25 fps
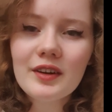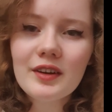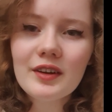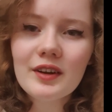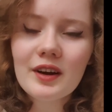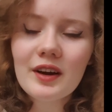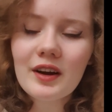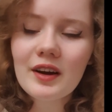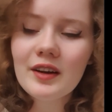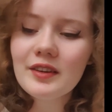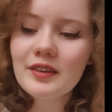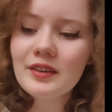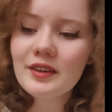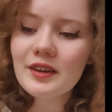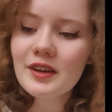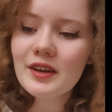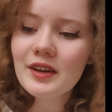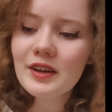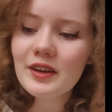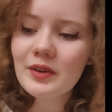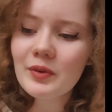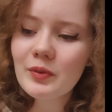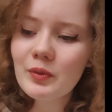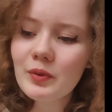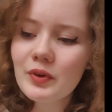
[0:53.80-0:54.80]
I think
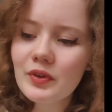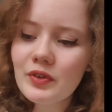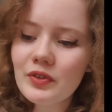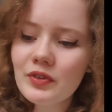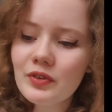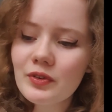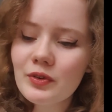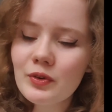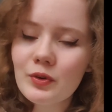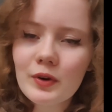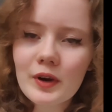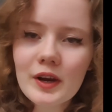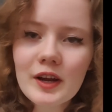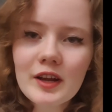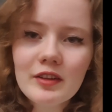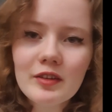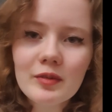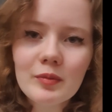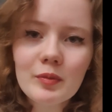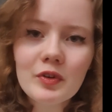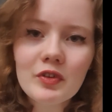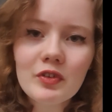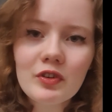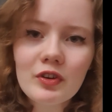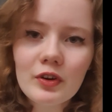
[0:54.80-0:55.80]
it was great. The
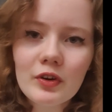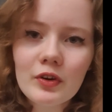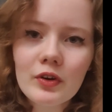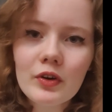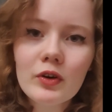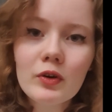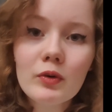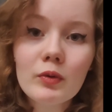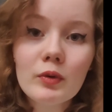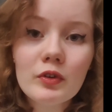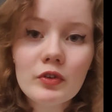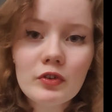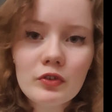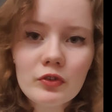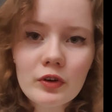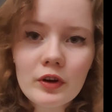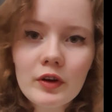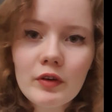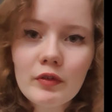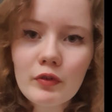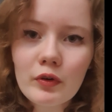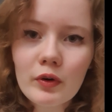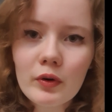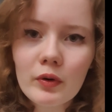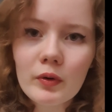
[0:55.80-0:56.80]
material was
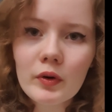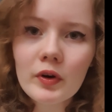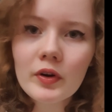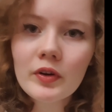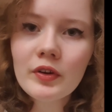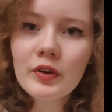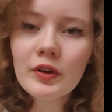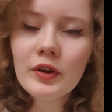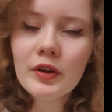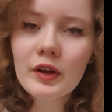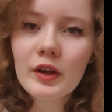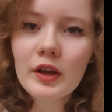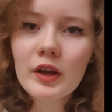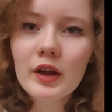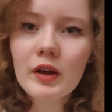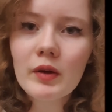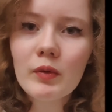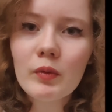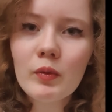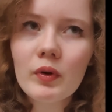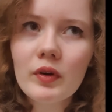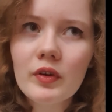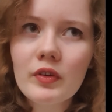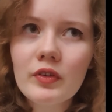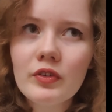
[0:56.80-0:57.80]
straightforward. It
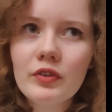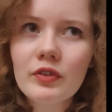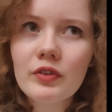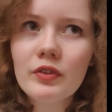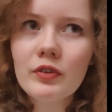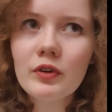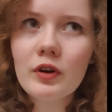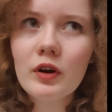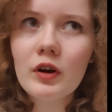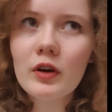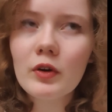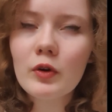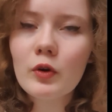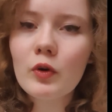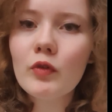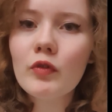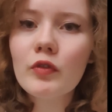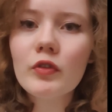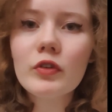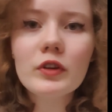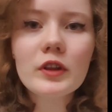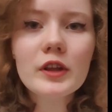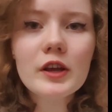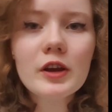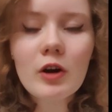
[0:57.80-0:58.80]
was not
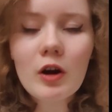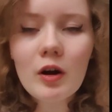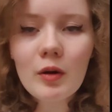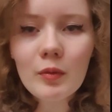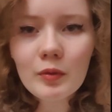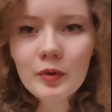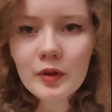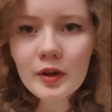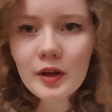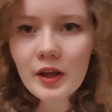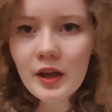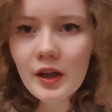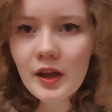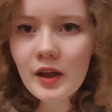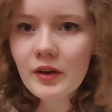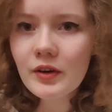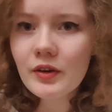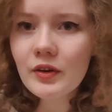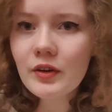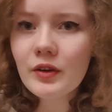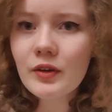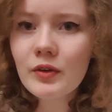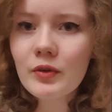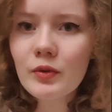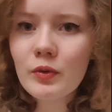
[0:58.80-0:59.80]
overly
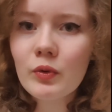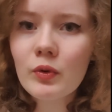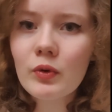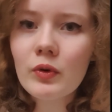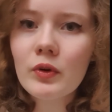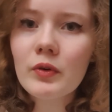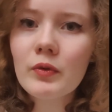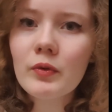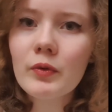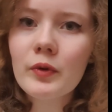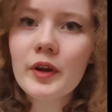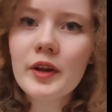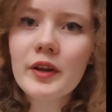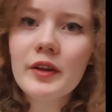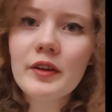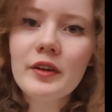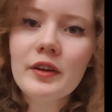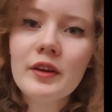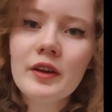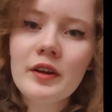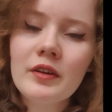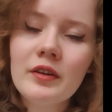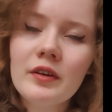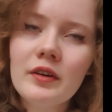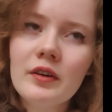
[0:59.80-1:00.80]
complicated or written
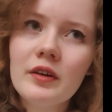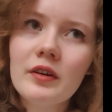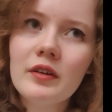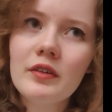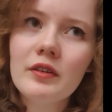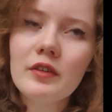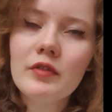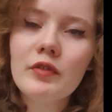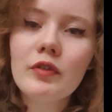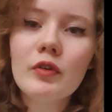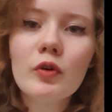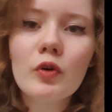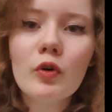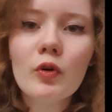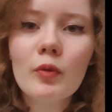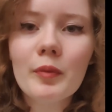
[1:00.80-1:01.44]
in a difficult